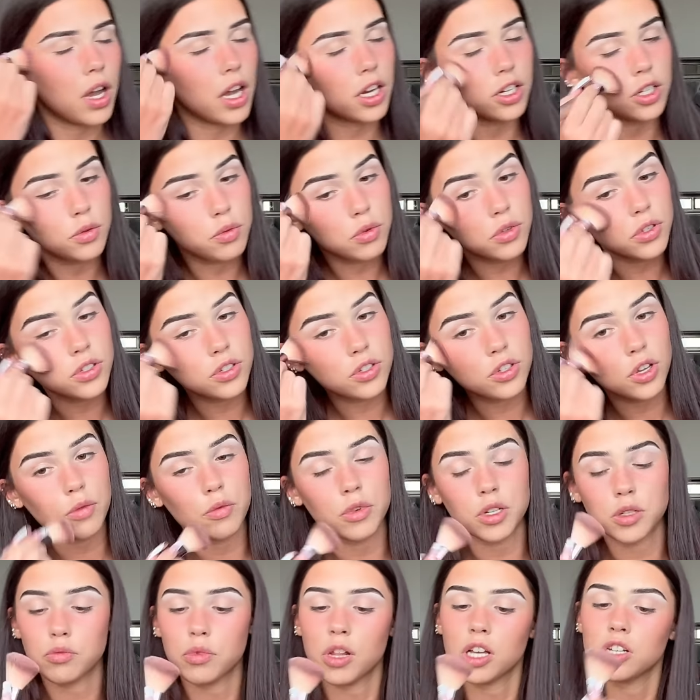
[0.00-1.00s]
I just put so
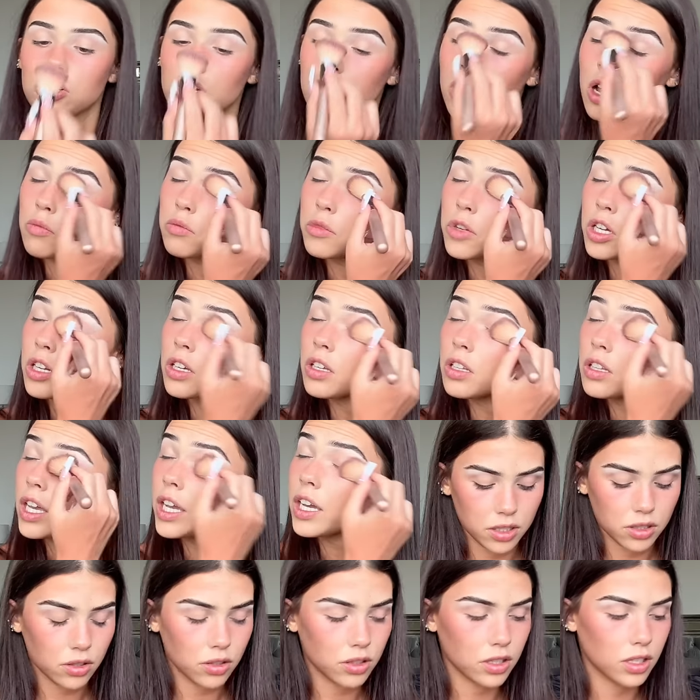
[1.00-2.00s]
much blush on. I'm gonna
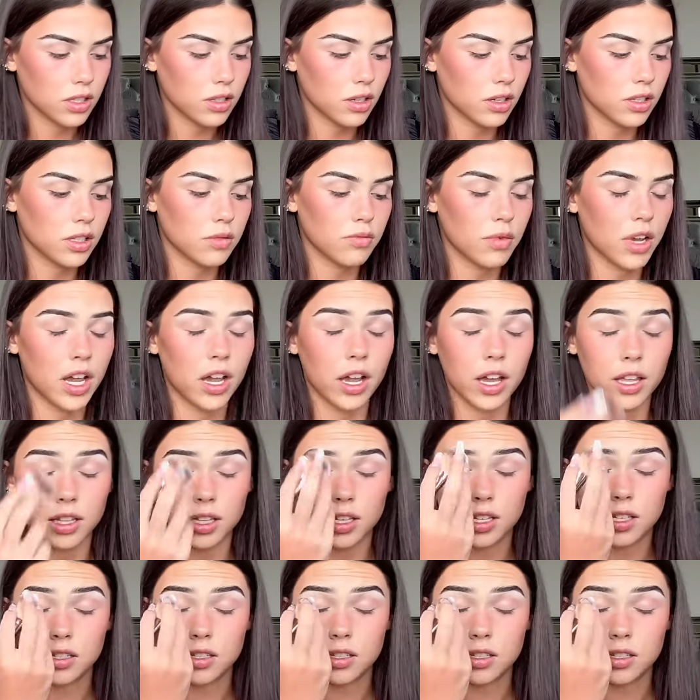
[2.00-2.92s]
blend all this onto my eyelids.